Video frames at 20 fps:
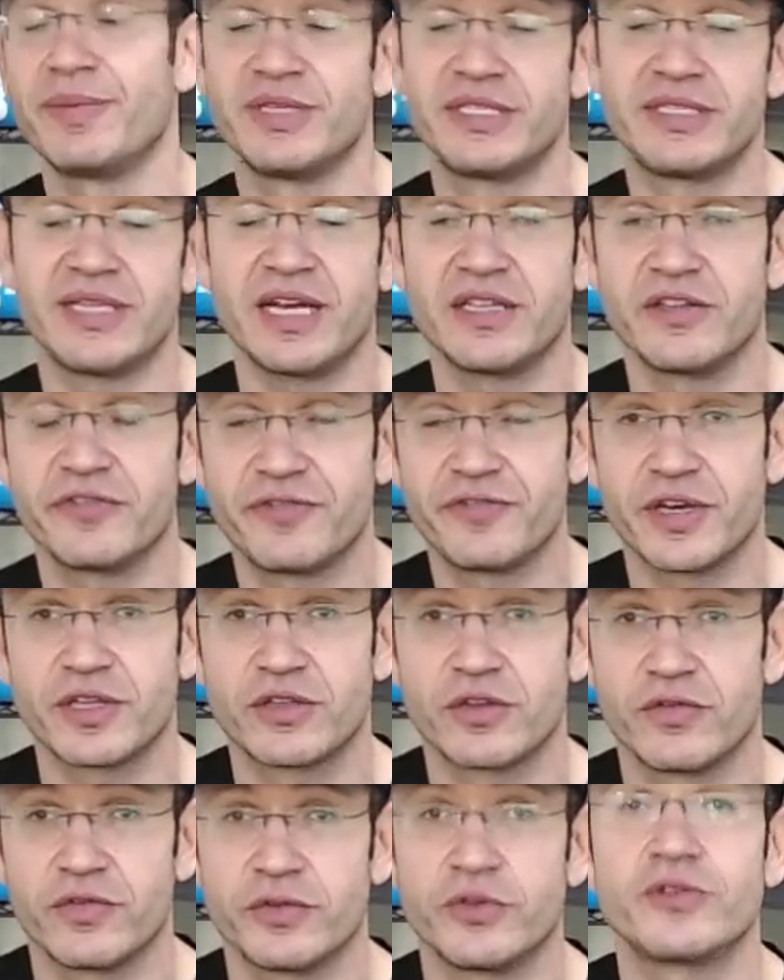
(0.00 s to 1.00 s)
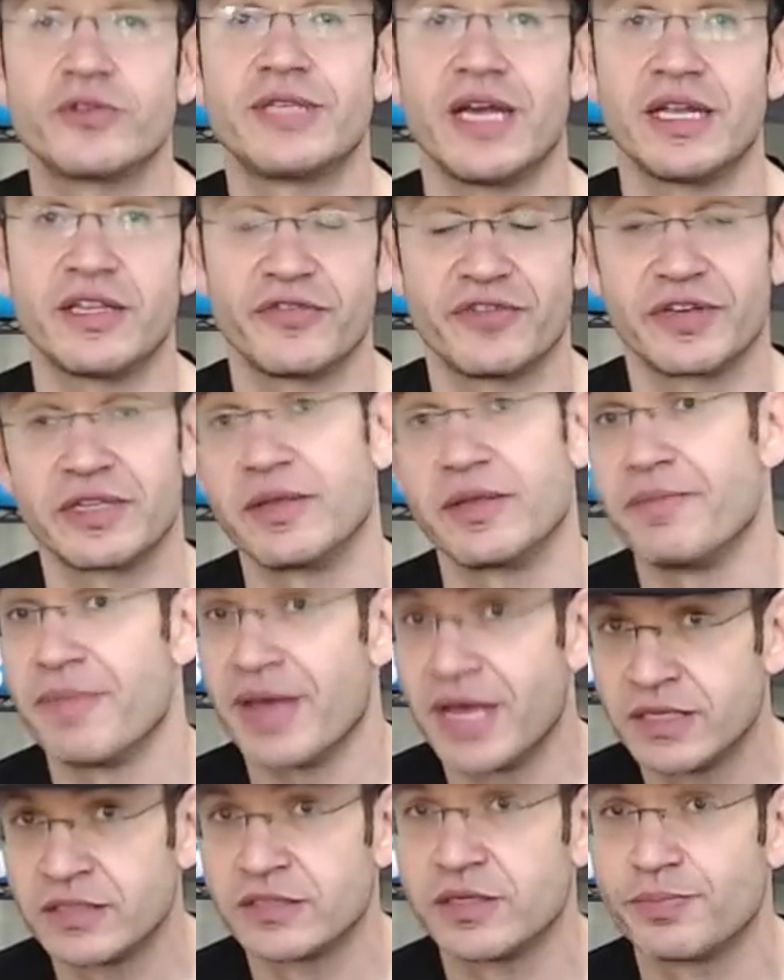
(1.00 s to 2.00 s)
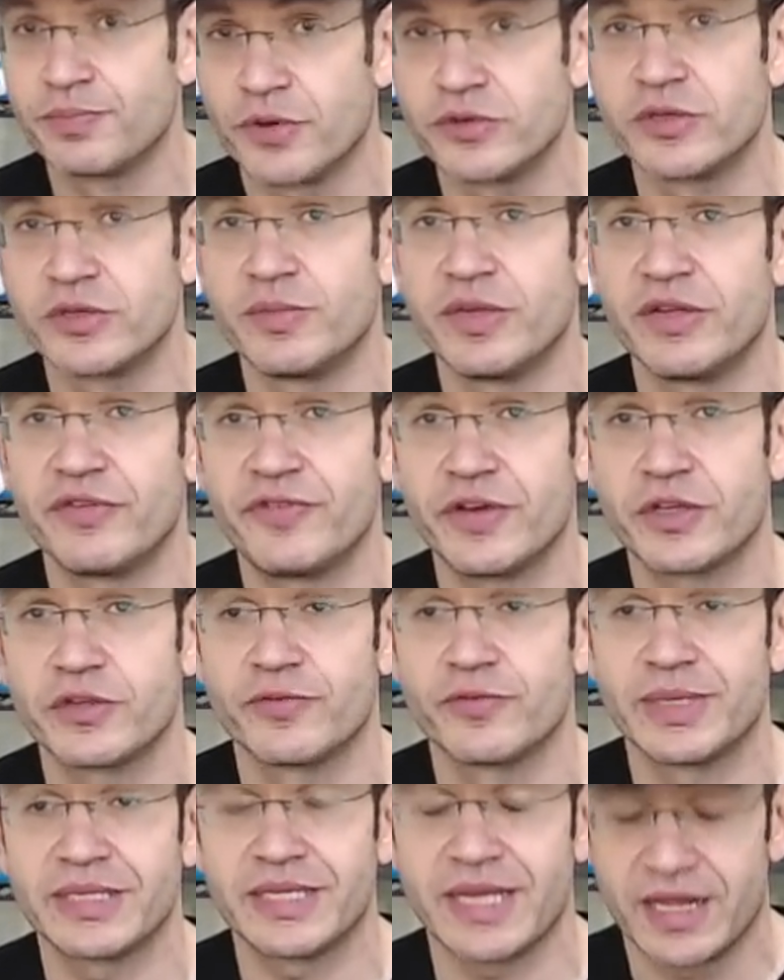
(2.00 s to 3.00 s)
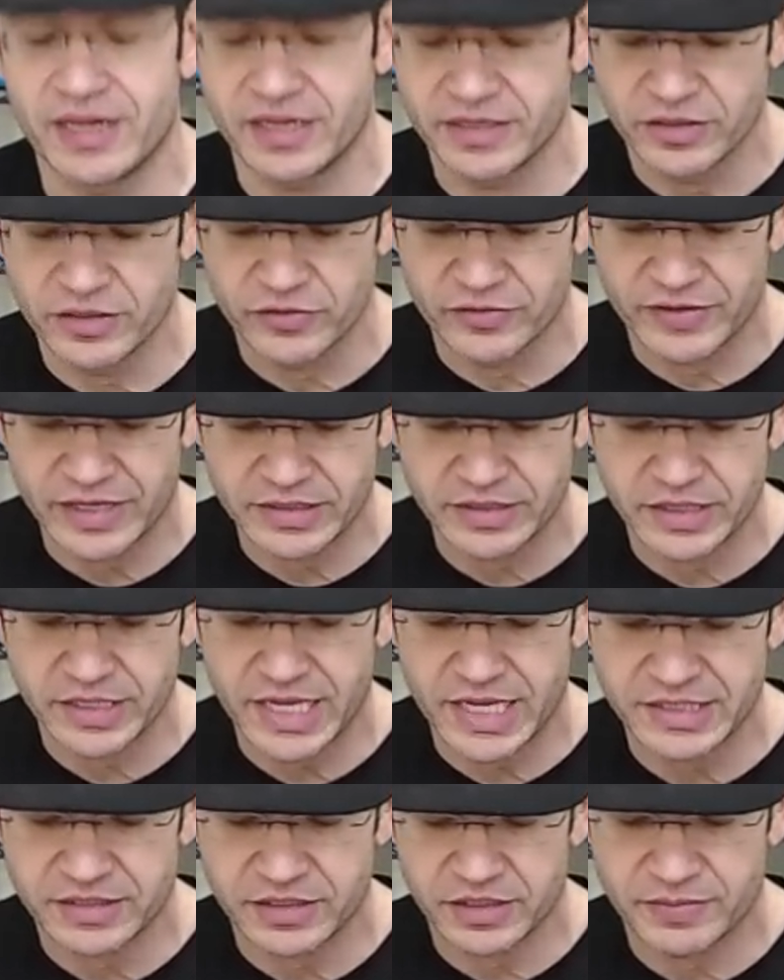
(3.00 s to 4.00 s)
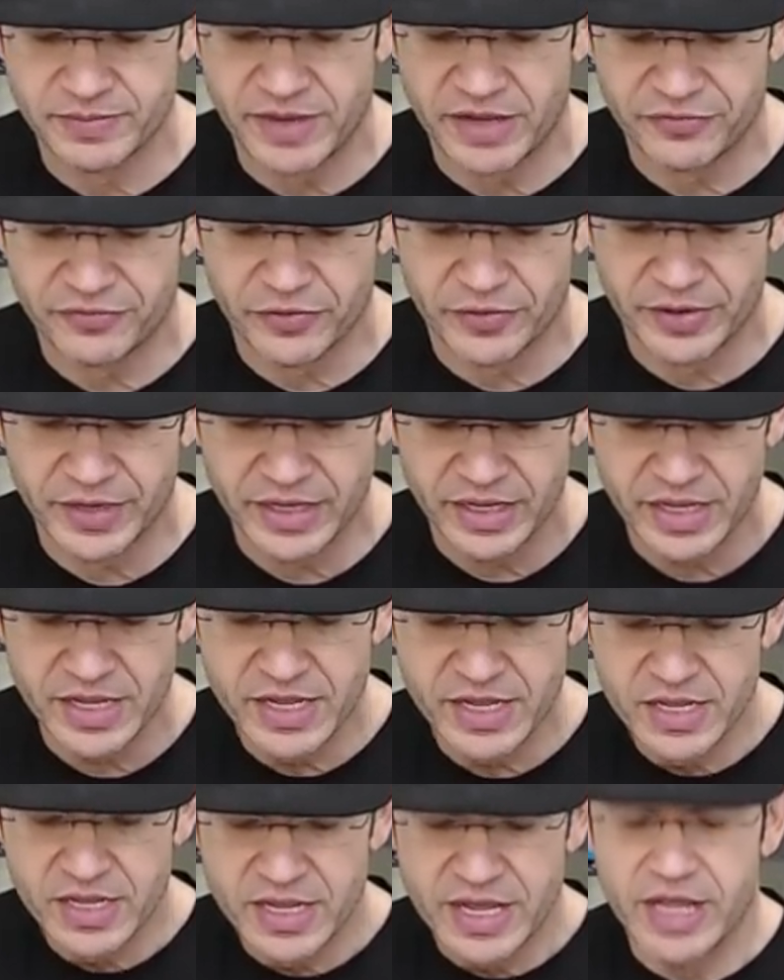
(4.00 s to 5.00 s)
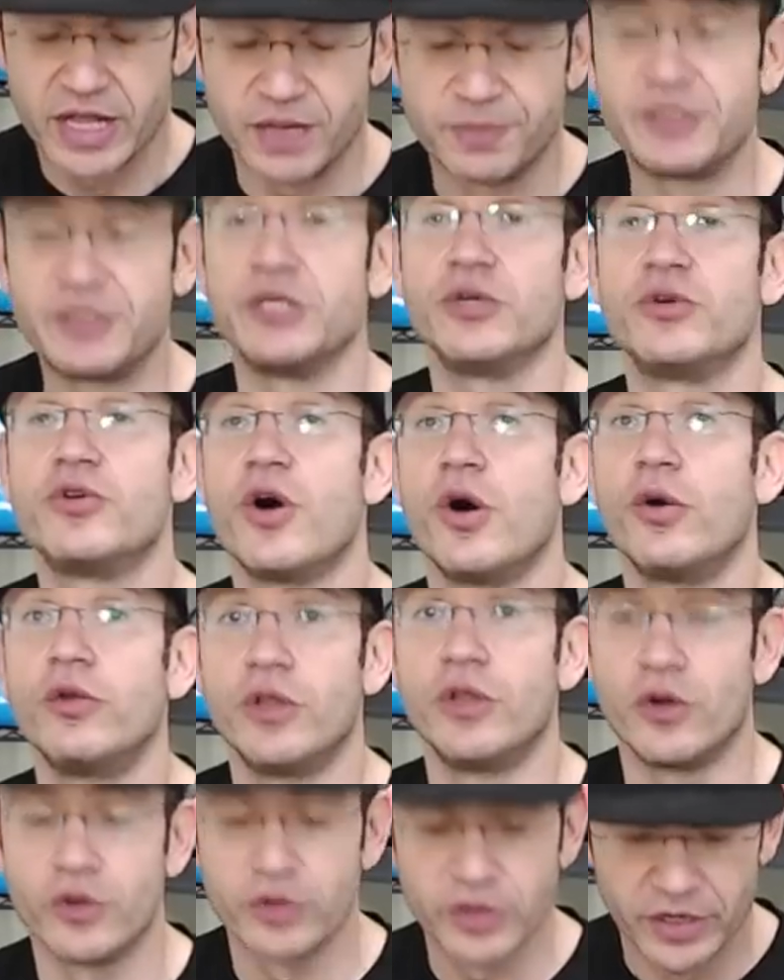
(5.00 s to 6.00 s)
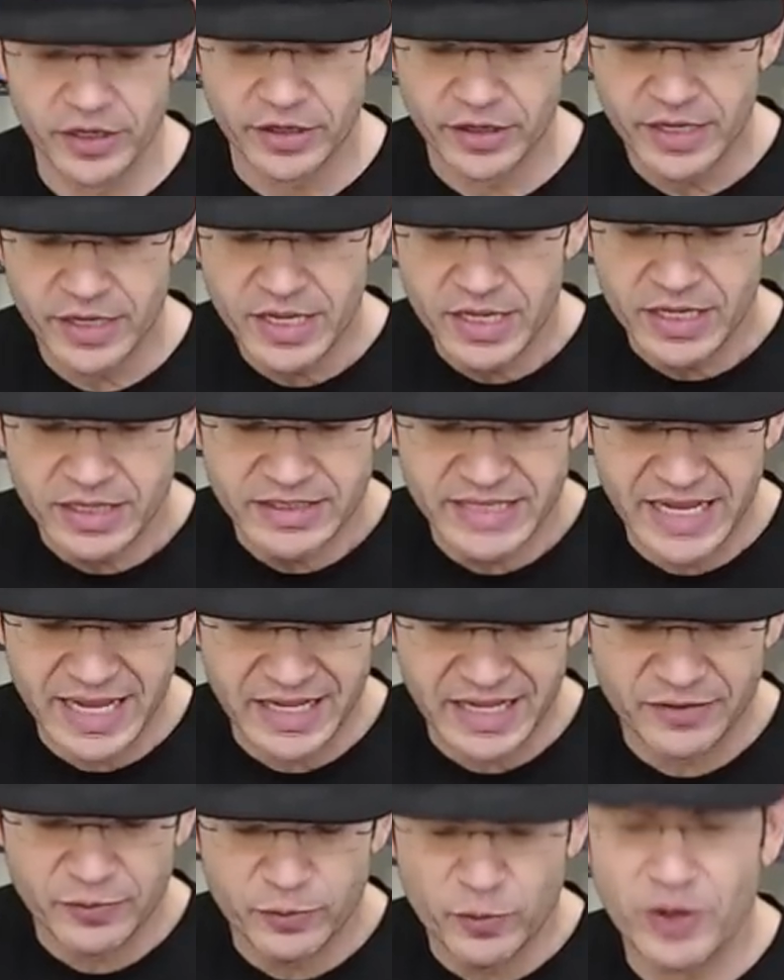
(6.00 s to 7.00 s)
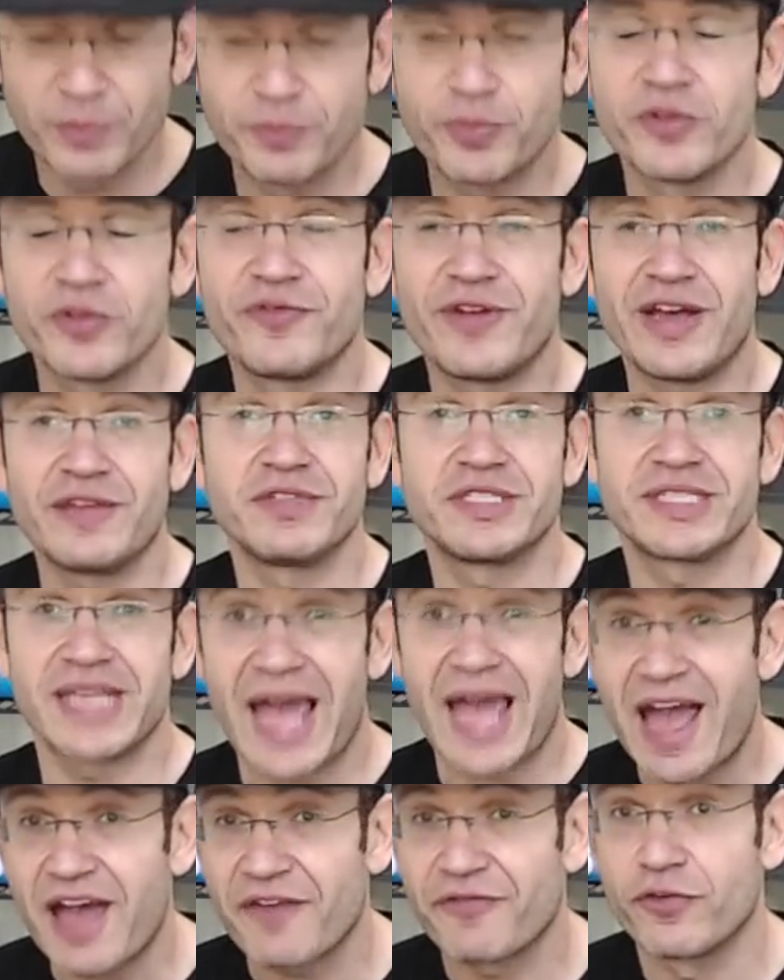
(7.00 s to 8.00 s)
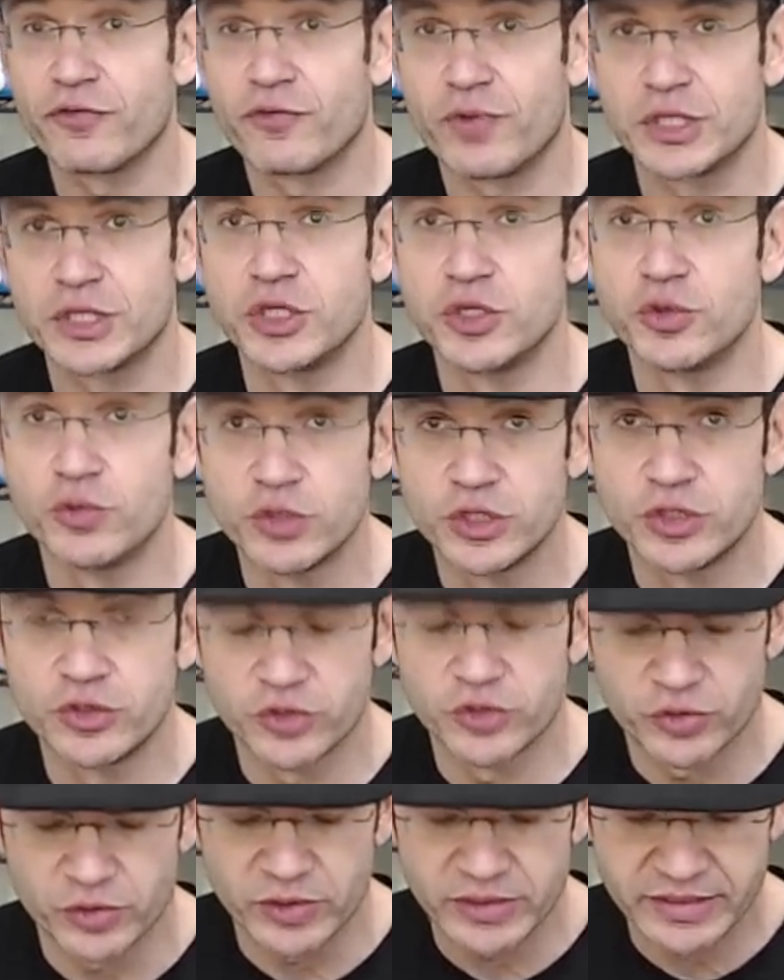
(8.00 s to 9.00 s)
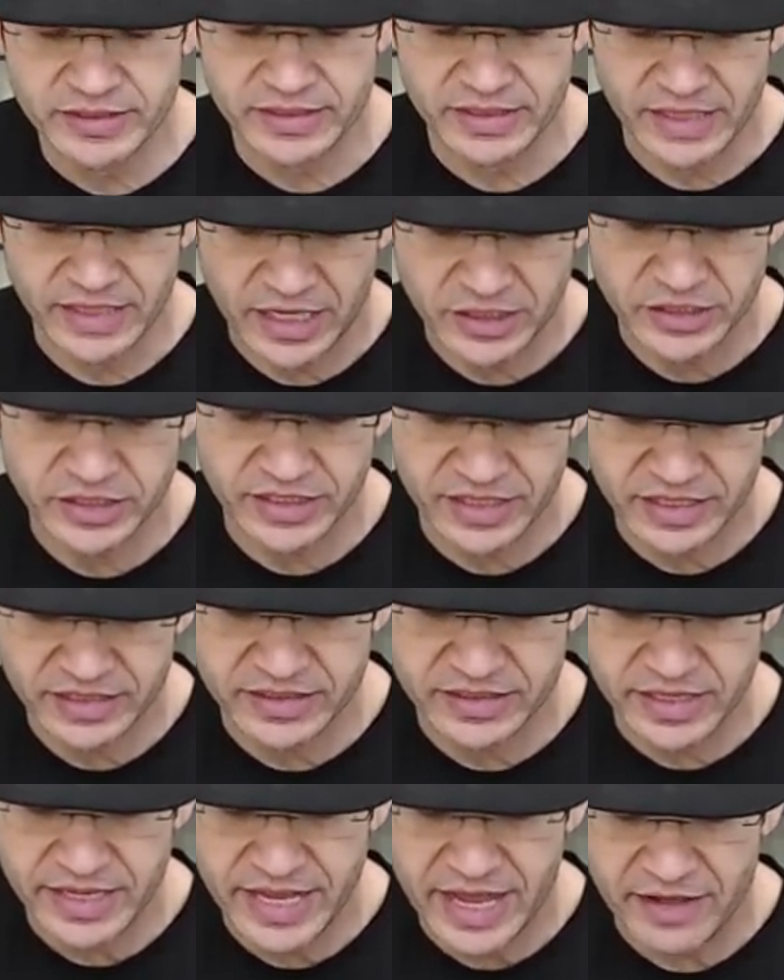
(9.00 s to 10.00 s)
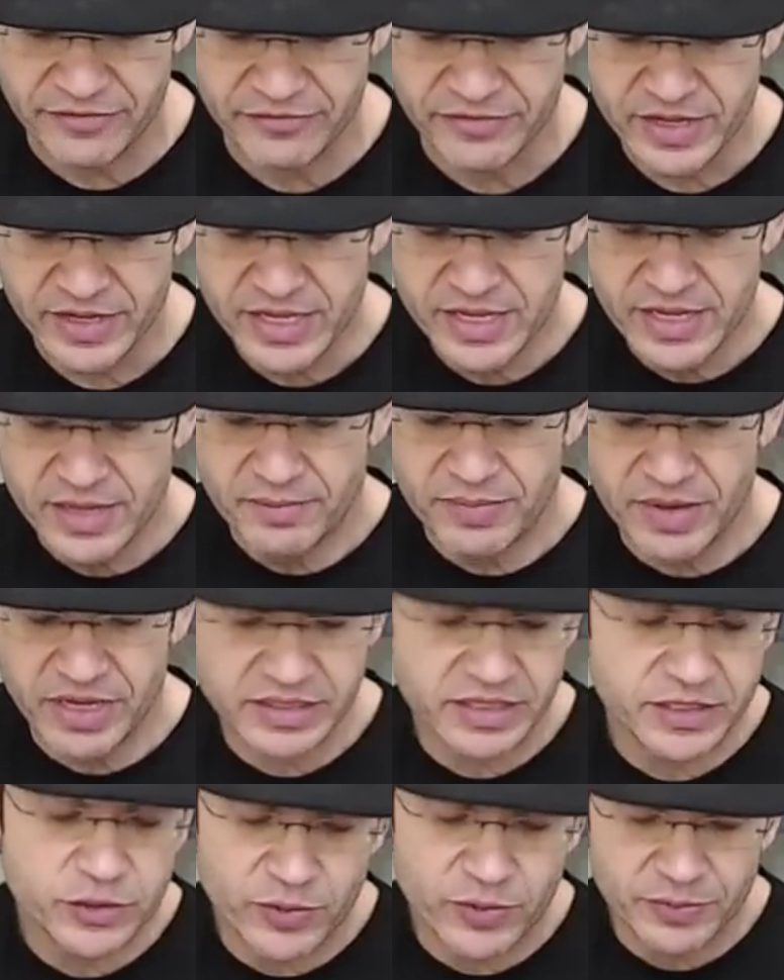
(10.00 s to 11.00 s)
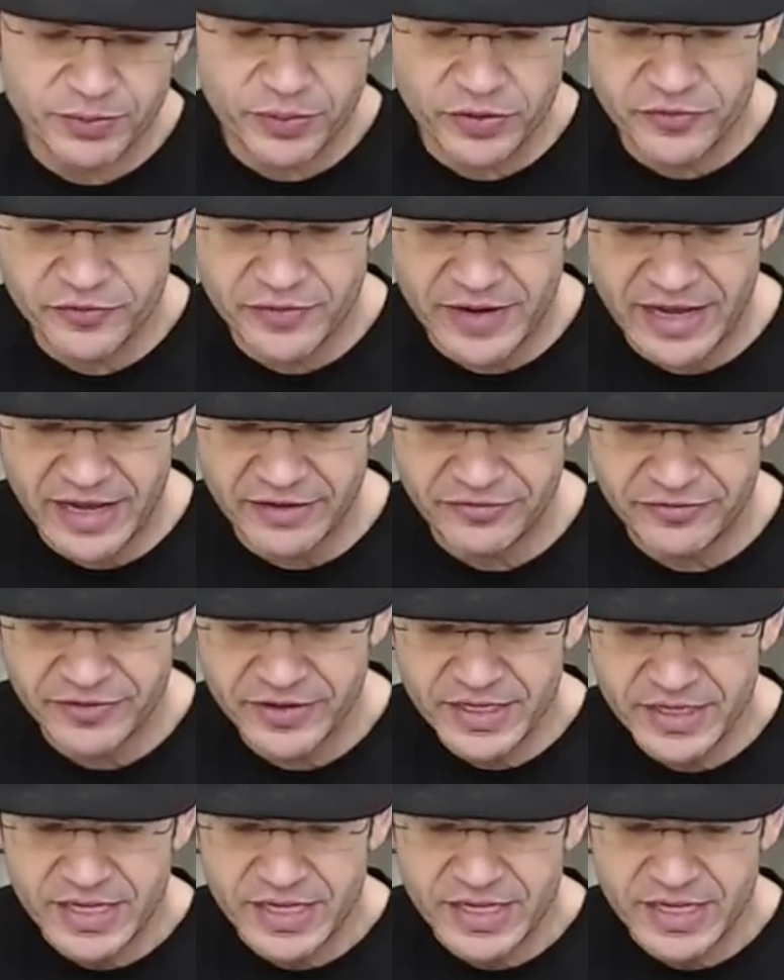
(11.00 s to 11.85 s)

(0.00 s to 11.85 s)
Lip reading: the main supposedly effect of beta-alanine of lactic acid buffering, helps you go longer. Then 1.5 is half of what you would usually see, actually less than half, but it's 1.5.